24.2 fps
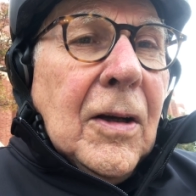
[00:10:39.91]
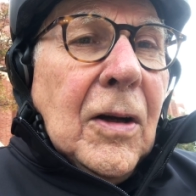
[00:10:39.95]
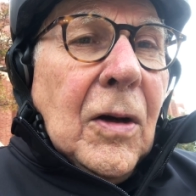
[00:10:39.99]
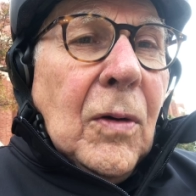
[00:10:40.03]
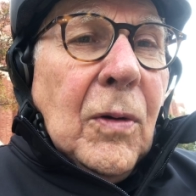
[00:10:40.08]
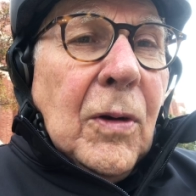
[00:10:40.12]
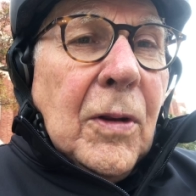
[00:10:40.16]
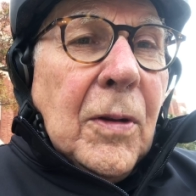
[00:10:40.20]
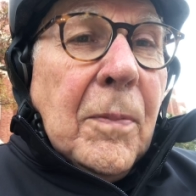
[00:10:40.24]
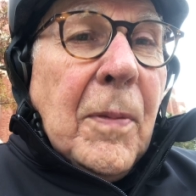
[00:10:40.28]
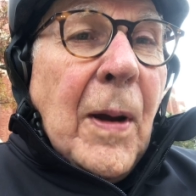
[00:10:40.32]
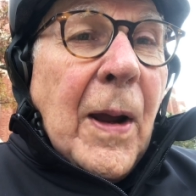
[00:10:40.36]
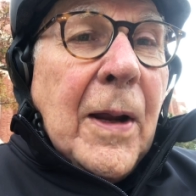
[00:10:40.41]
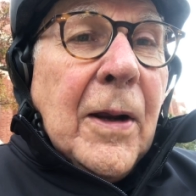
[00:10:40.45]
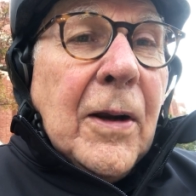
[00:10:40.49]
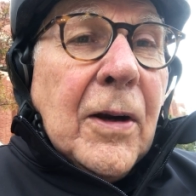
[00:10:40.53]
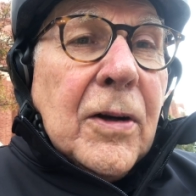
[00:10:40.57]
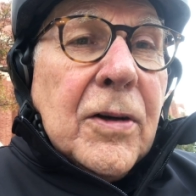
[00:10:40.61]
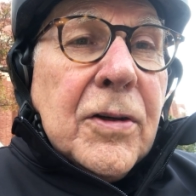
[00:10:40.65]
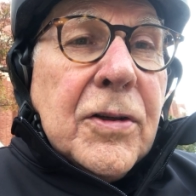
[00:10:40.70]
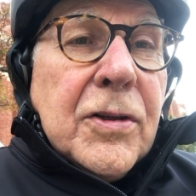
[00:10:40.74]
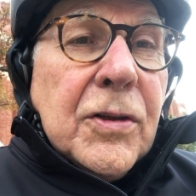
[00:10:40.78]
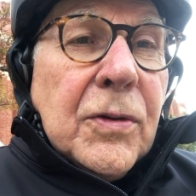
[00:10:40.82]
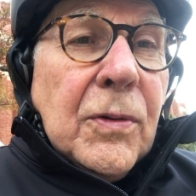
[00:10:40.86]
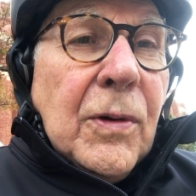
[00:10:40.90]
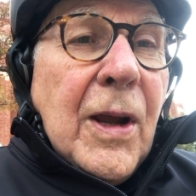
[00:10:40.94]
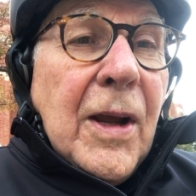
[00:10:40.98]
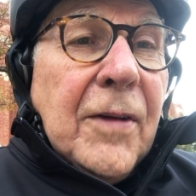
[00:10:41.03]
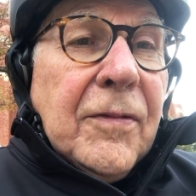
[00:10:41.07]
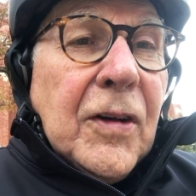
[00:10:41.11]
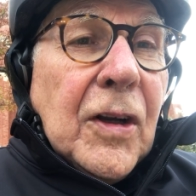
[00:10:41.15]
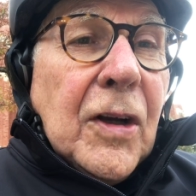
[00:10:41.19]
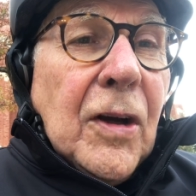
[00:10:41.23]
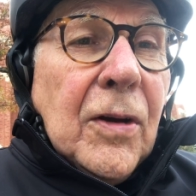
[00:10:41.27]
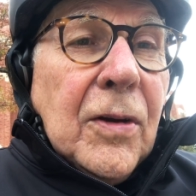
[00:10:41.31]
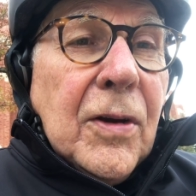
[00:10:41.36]
Where the bankers, we have
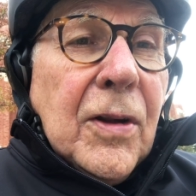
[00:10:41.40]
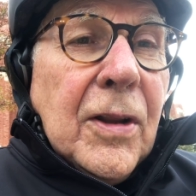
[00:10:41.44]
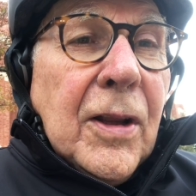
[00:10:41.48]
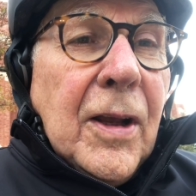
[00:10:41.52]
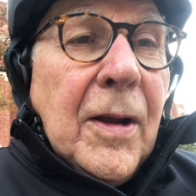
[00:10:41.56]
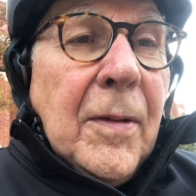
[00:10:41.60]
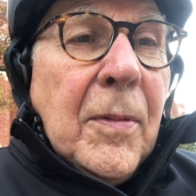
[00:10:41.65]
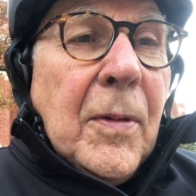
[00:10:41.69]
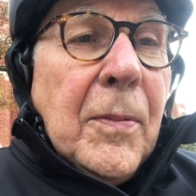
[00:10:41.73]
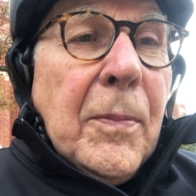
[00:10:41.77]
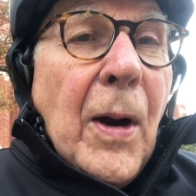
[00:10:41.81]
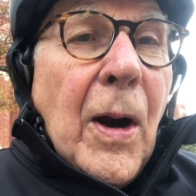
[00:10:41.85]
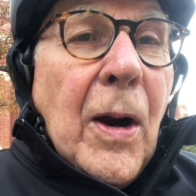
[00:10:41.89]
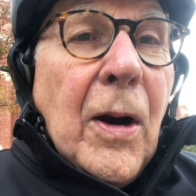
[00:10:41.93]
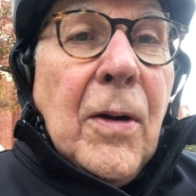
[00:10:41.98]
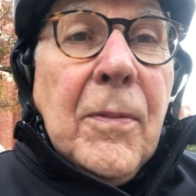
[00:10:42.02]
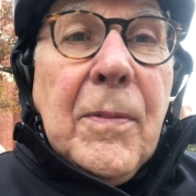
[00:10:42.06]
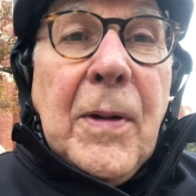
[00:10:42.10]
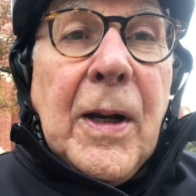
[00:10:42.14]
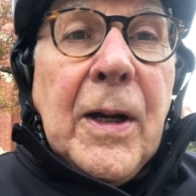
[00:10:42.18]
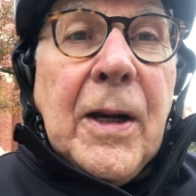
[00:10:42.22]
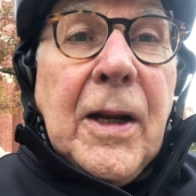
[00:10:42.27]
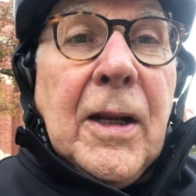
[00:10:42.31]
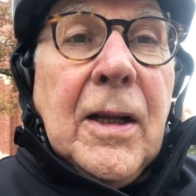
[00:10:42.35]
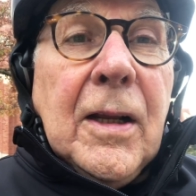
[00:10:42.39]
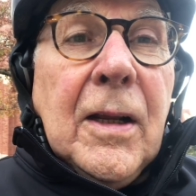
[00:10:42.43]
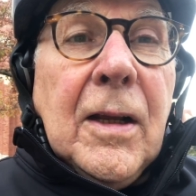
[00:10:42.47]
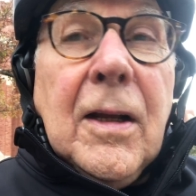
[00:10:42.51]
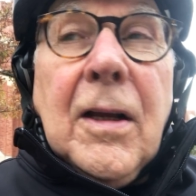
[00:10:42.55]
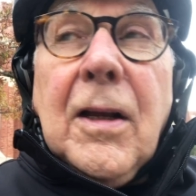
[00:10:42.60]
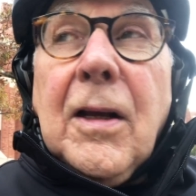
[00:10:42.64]
to go to them to borrow money.